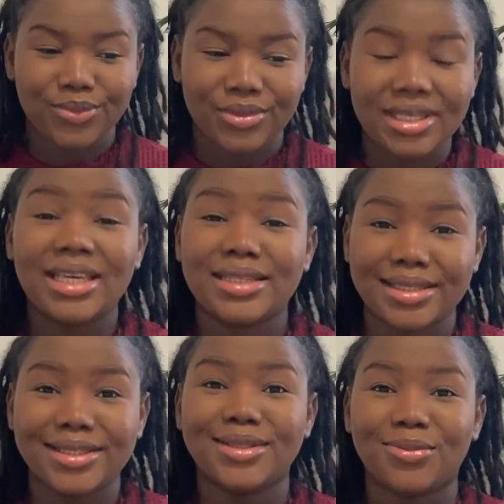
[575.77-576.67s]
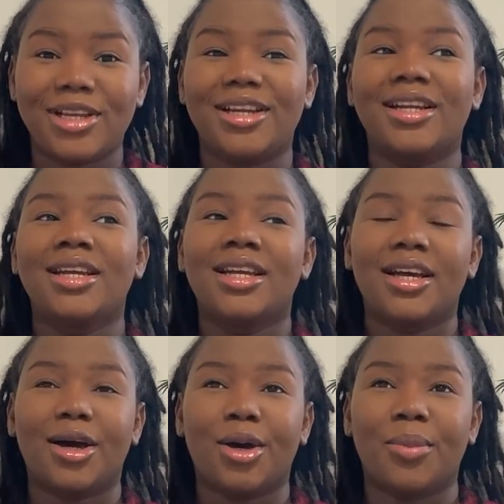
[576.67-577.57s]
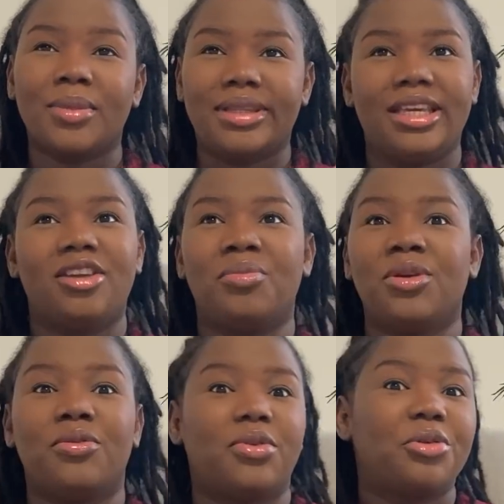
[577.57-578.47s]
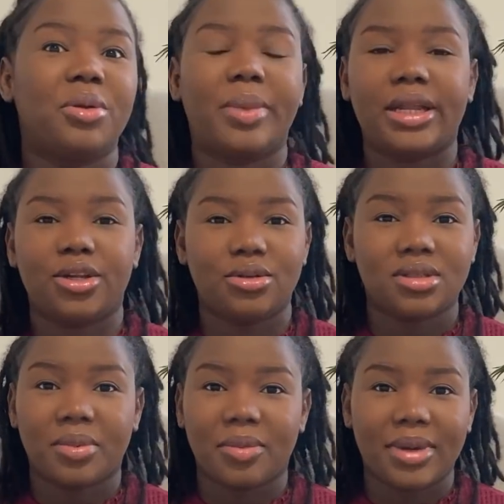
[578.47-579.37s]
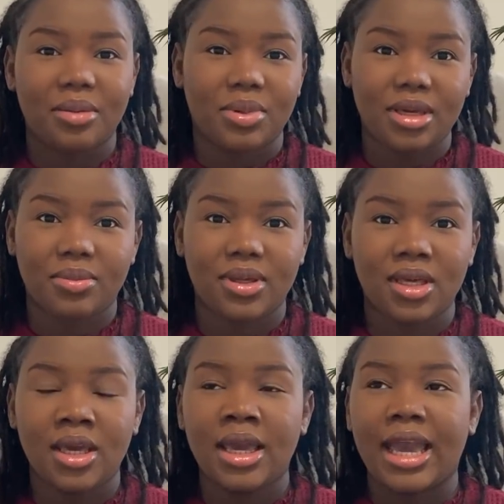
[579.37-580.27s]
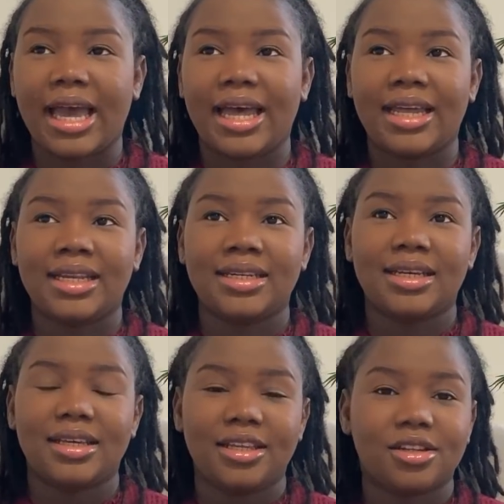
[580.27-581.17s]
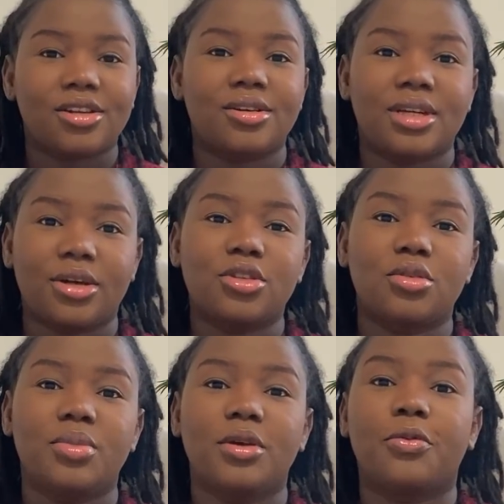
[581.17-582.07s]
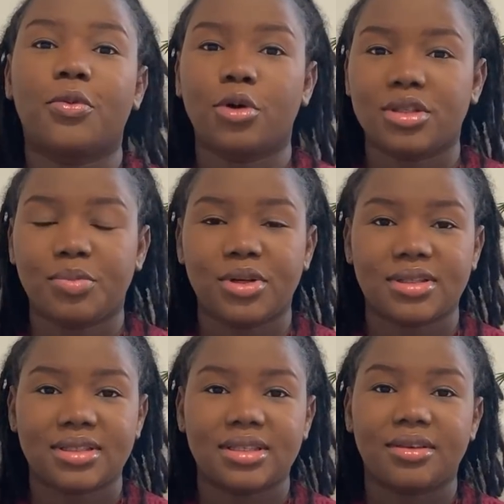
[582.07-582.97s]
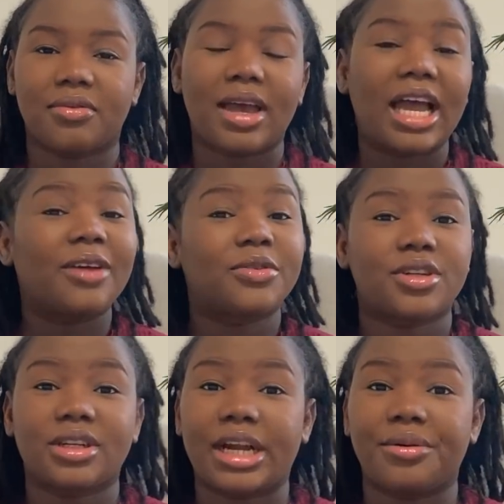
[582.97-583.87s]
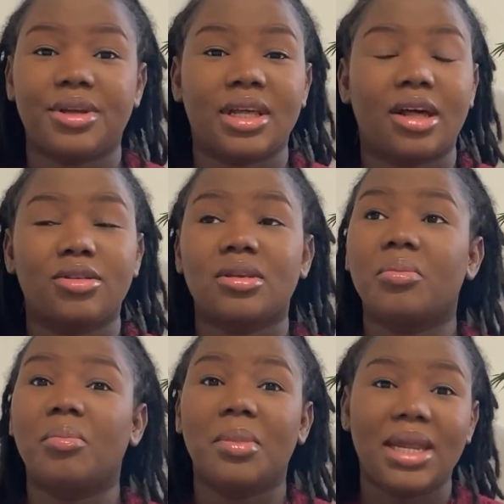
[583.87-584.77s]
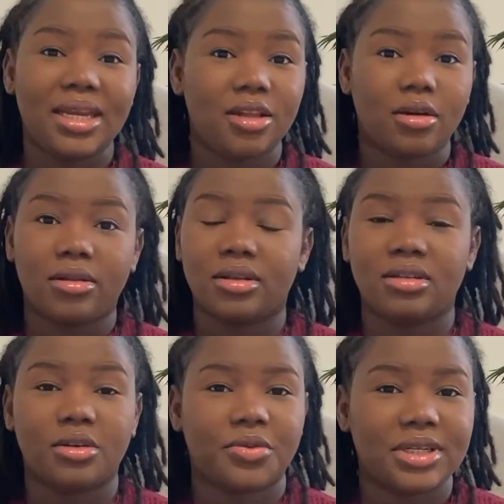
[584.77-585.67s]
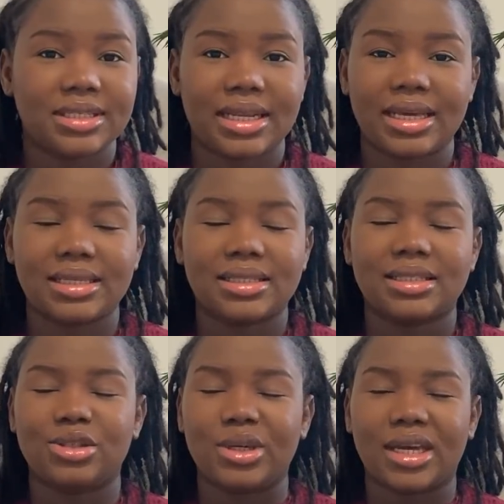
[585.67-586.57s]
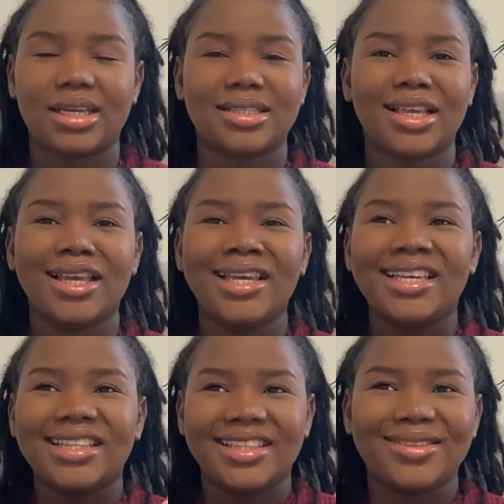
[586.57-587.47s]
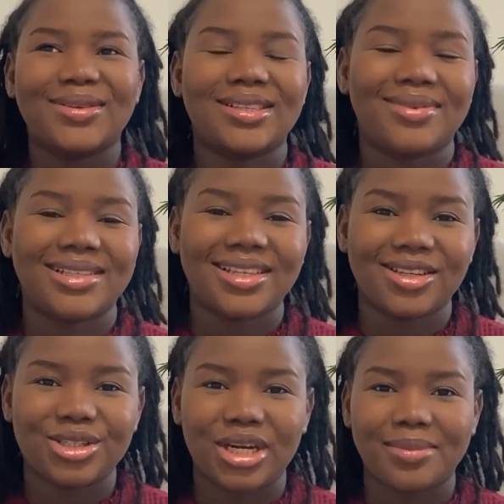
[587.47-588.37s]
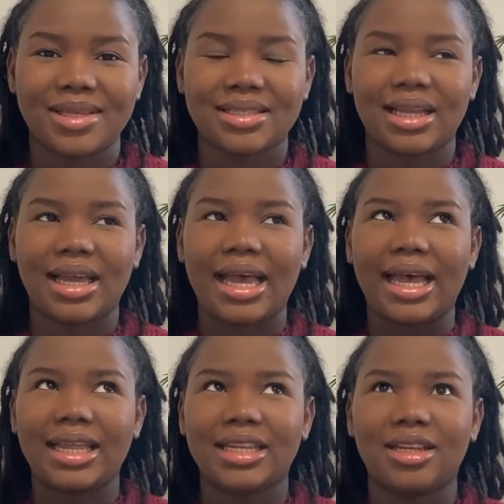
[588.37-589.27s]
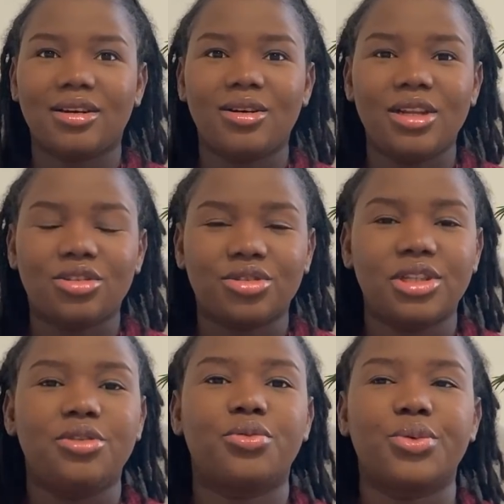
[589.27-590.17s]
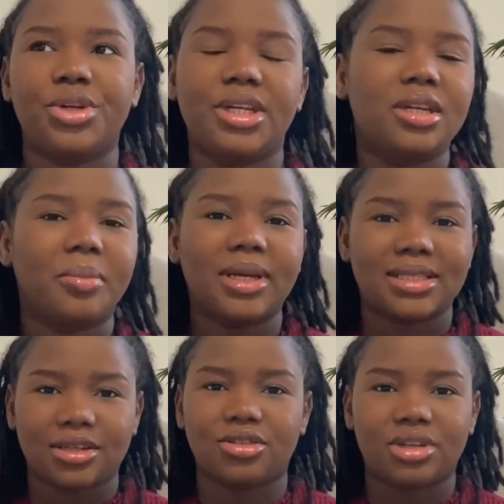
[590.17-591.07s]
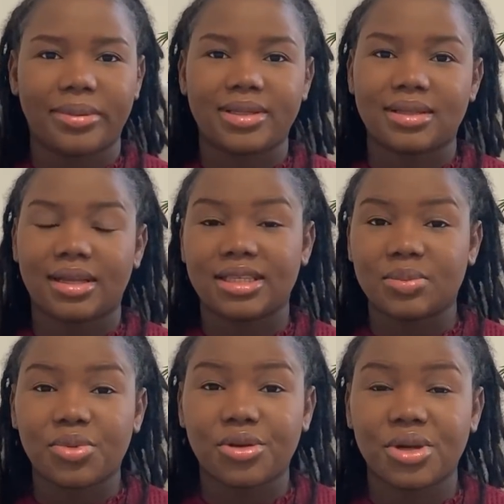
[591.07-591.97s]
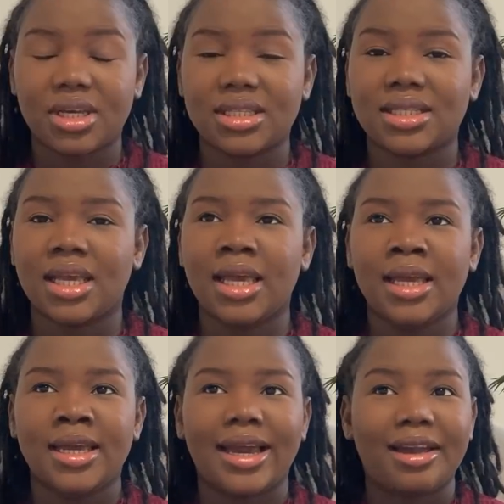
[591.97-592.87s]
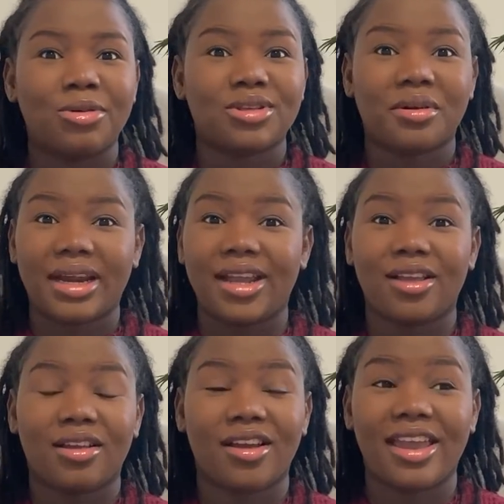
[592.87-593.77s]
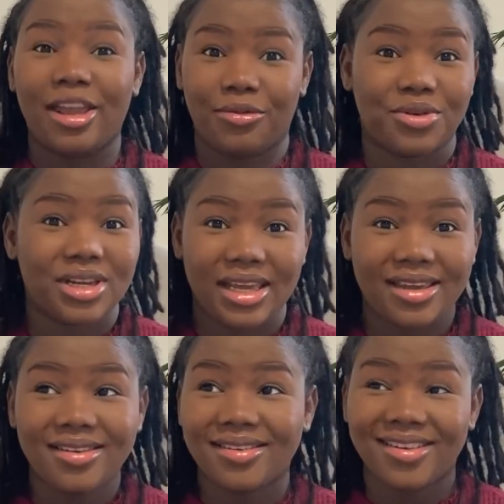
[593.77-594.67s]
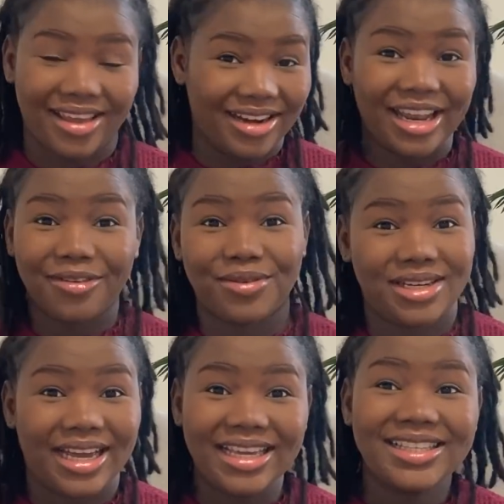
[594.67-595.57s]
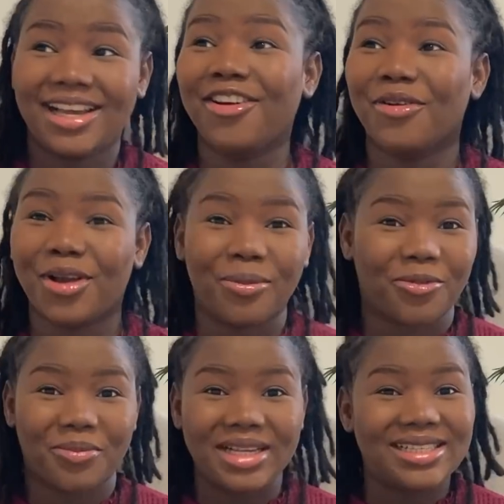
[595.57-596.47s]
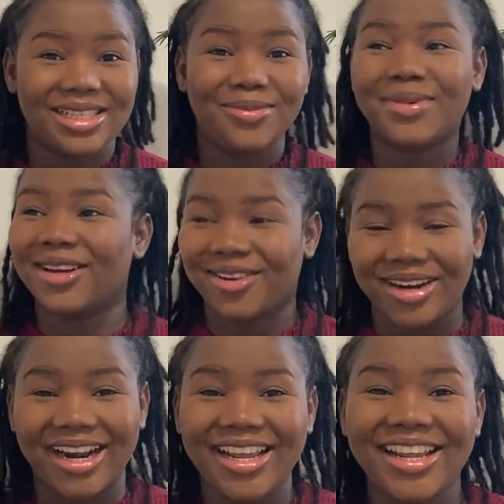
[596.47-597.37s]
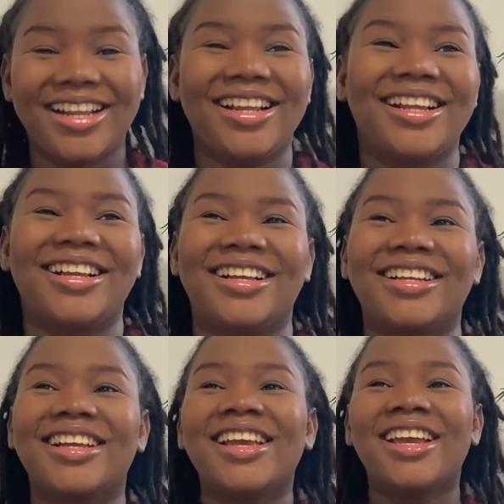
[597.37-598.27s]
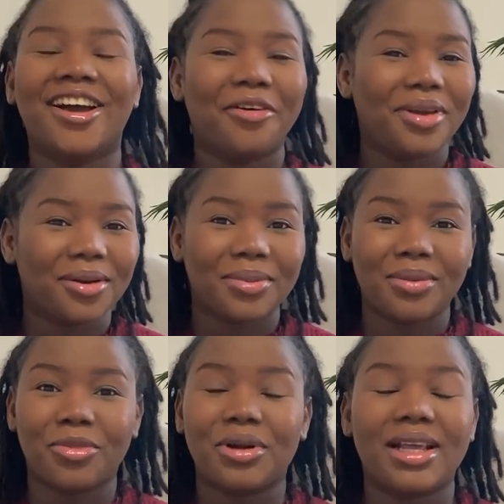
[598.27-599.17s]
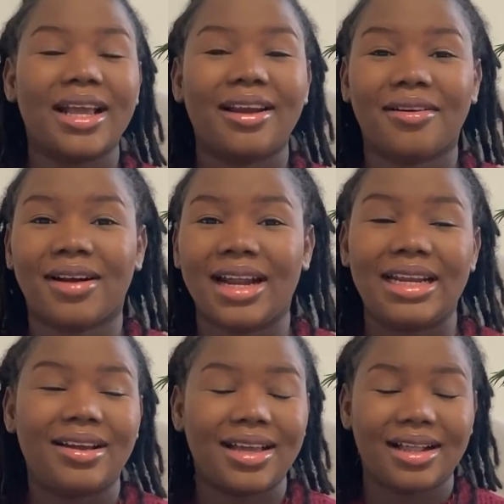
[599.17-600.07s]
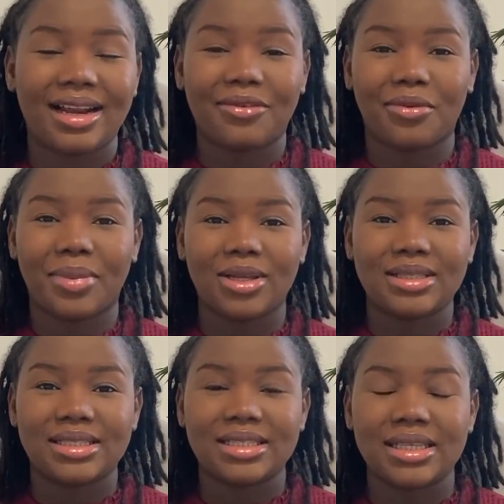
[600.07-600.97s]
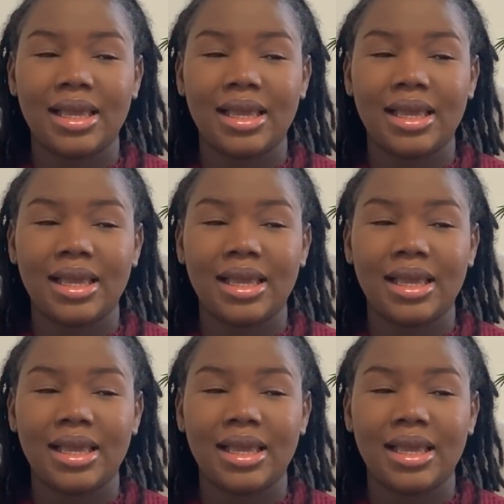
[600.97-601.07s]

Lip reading: cases where they gave me very bad news about my baby, and it turned out to be a false positive after carrying out many other different tests. You guys, This was in my second trimester, and it literally ruined my second trimester experience. I was crying every day and every night. I would wake up from my sleep and cry. I wake up in the morning and cry. Now I can laugh about it,